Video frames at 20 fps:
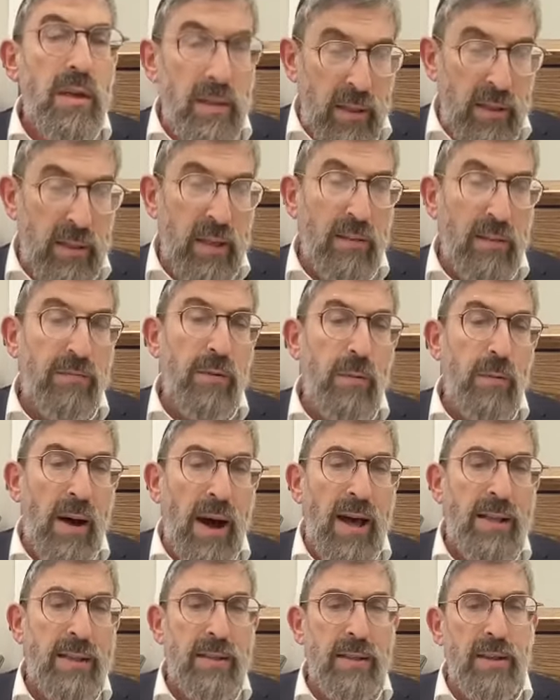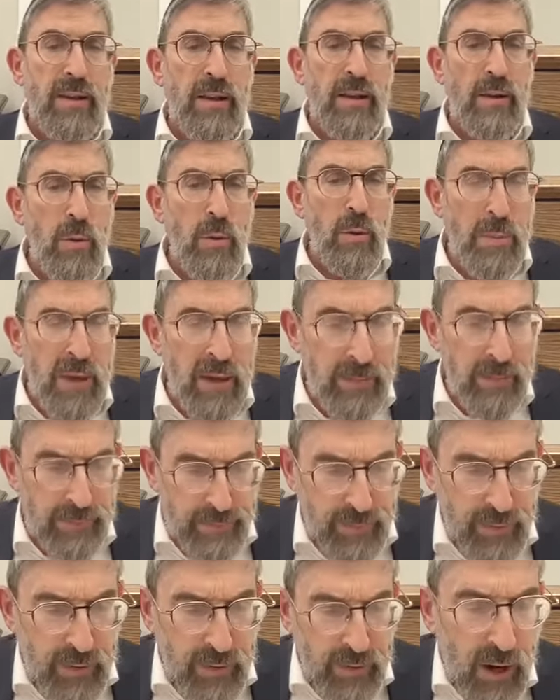and therefore what? It would be
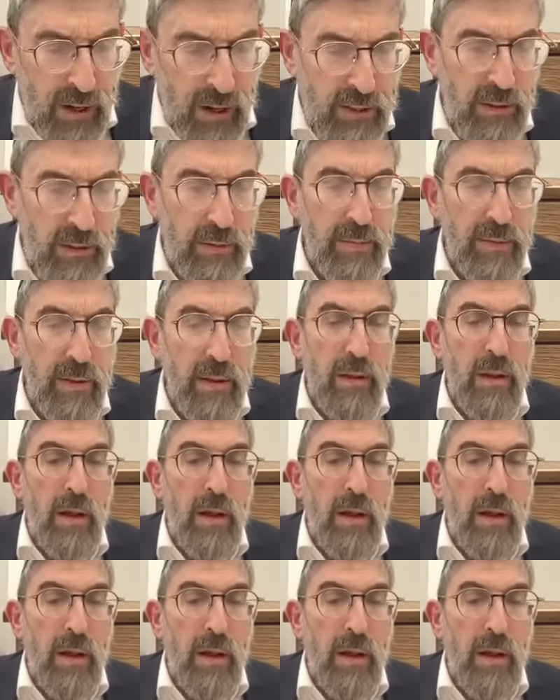asah.